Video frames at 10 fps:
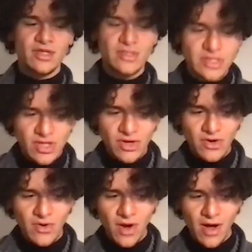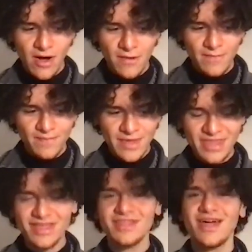So I
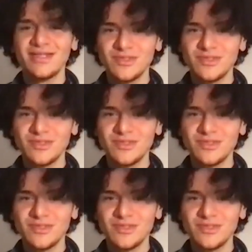think that